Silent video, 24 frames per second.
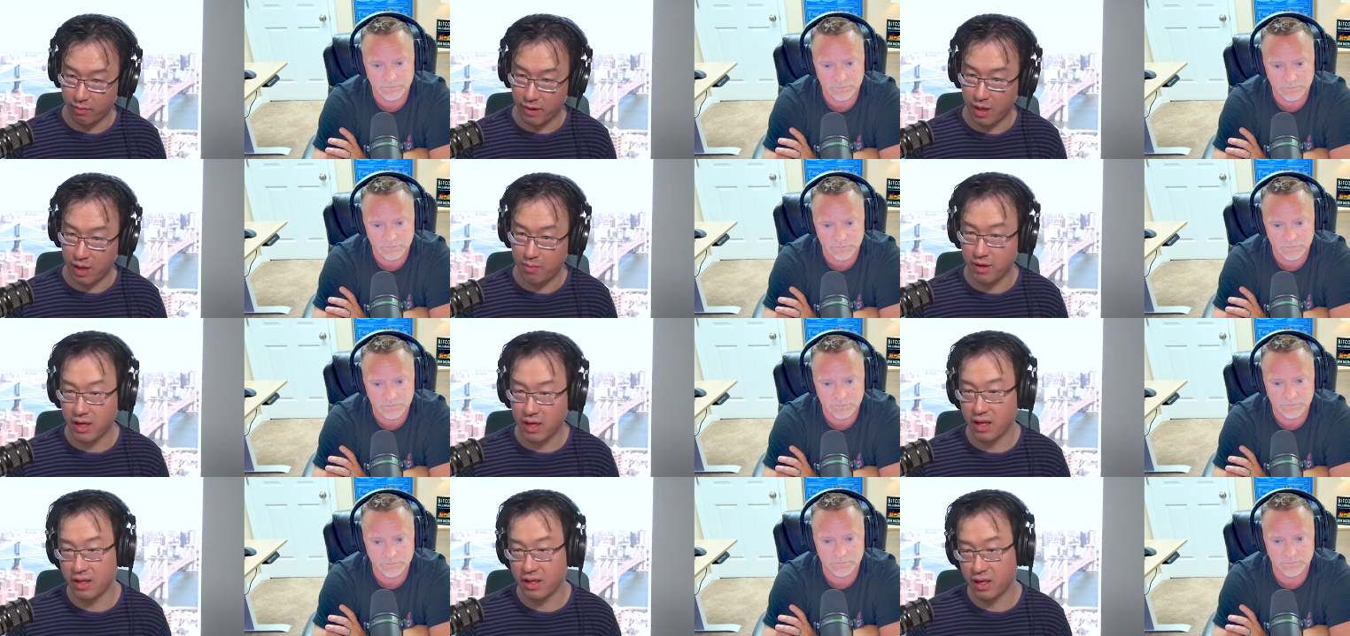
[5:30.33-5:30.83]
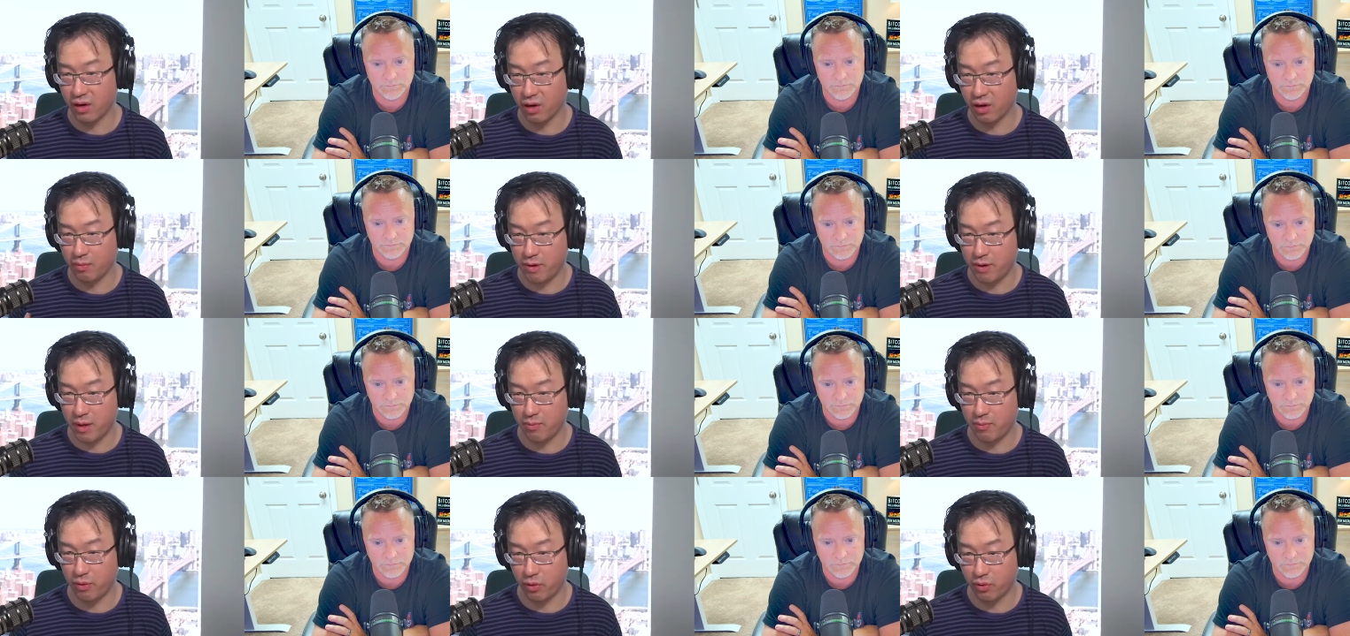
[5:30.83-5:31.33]
Speaker 1: might be. And there are
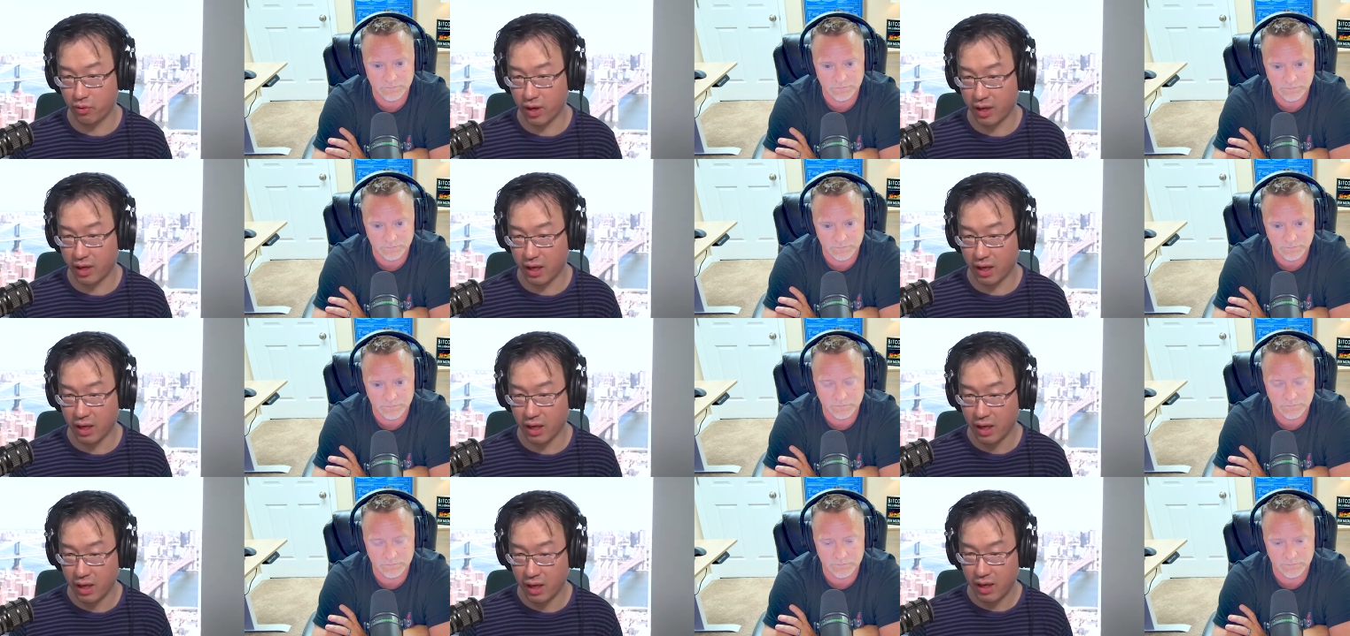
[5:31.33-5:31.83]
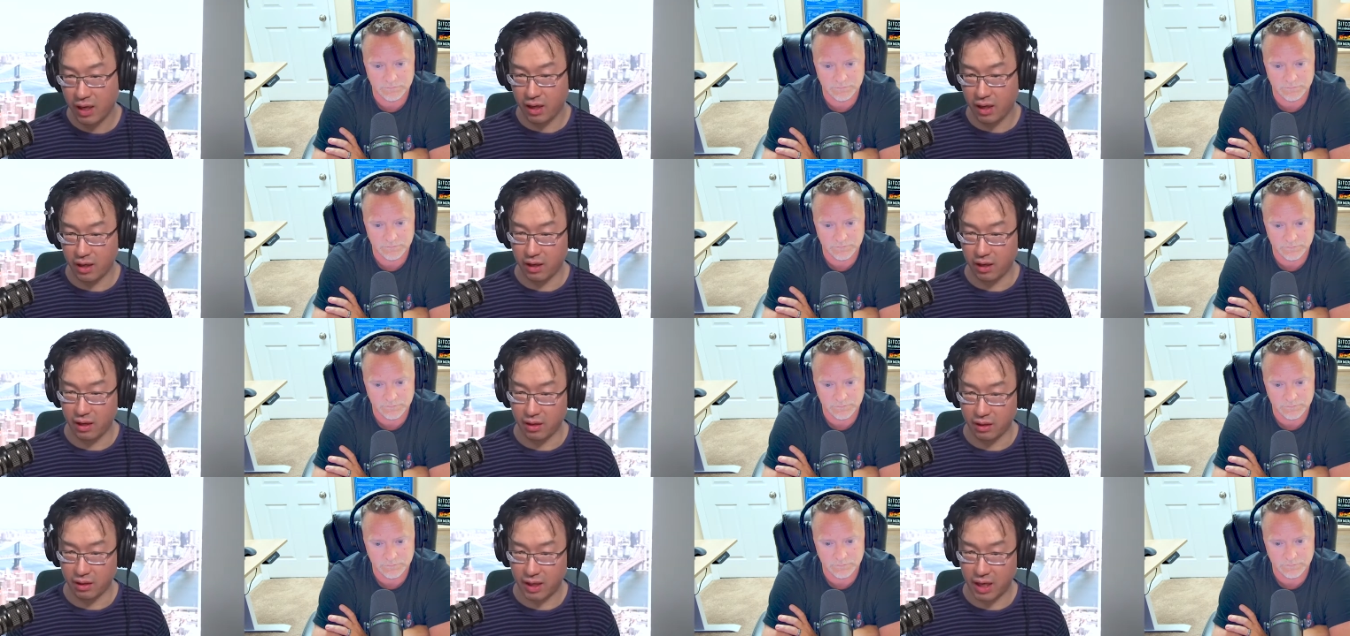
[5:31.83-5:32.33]
people running
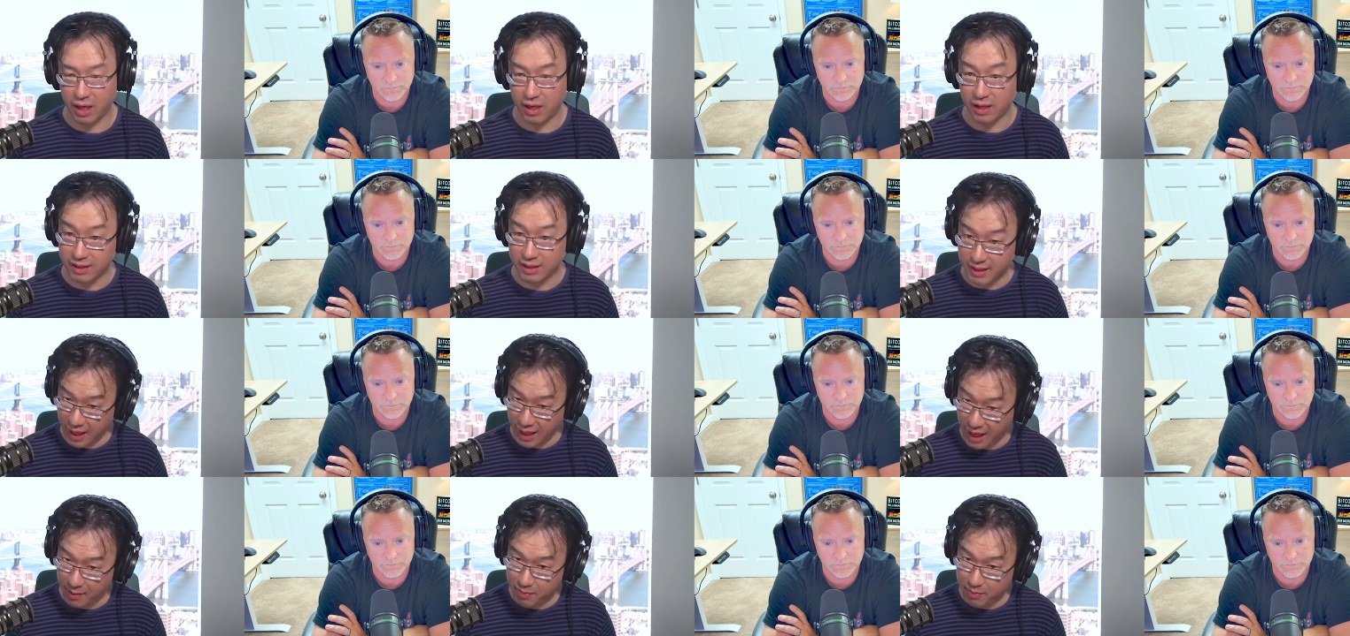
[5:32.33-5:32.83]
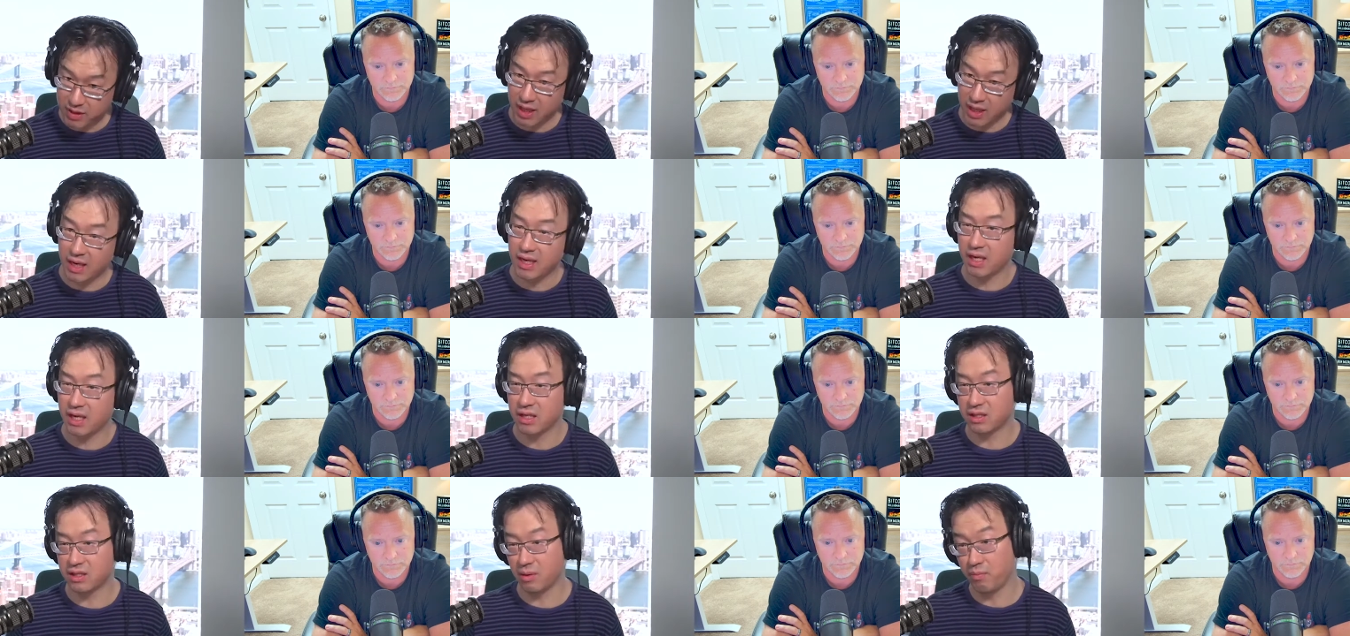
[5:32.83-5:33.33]
uh, kind of dApps, and
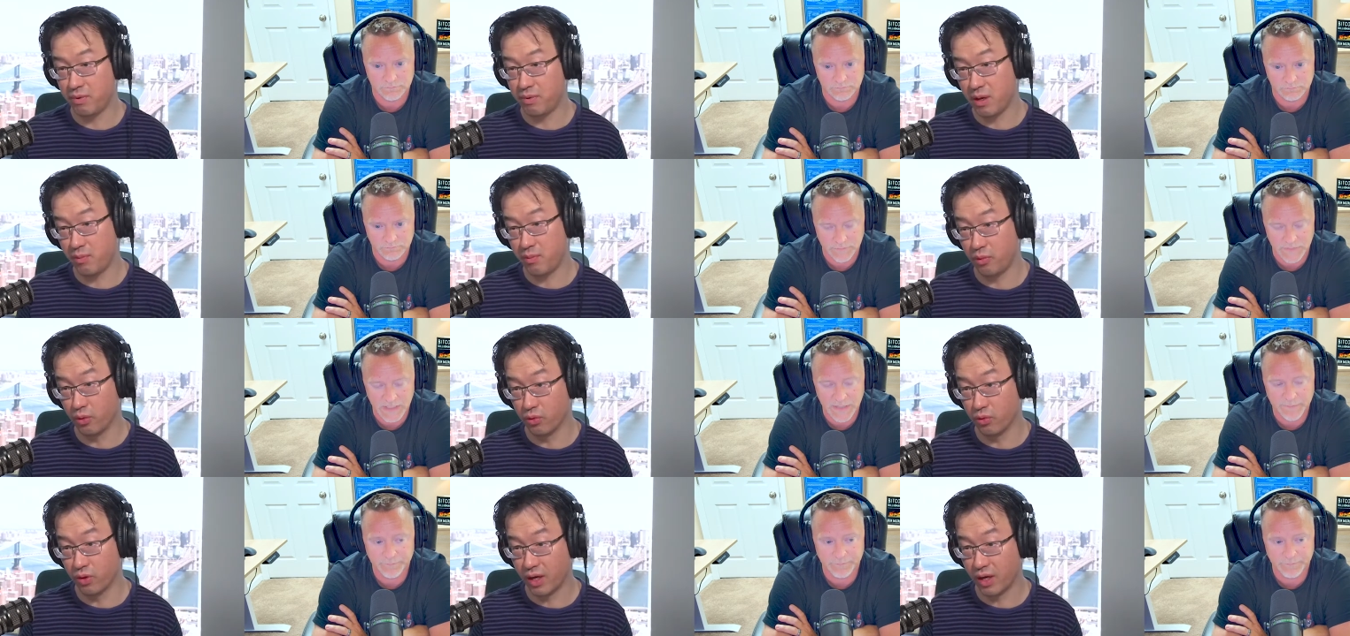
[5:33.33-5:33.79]
there's some people yep.